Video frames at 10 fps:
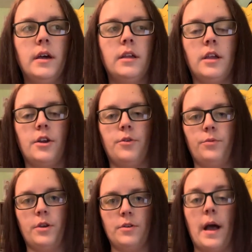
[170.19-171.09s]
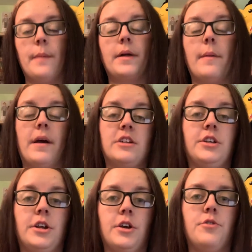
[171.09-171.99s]
here I'm
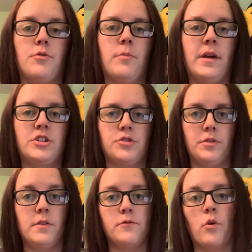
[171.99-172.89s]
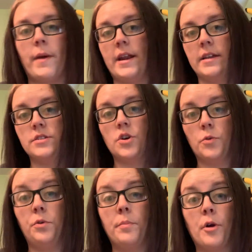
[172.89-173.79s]
actually going to go through and make sure that the formatting is
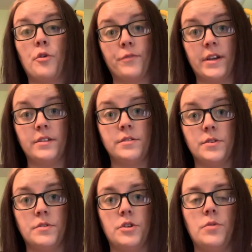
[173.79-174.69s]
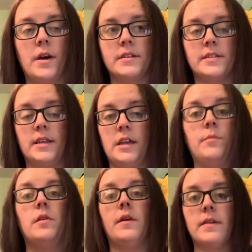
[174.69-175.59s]
totally perfect so that you guys can
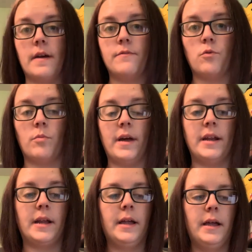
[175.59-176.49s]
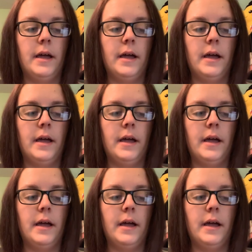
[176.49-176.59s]
emulate that formatting.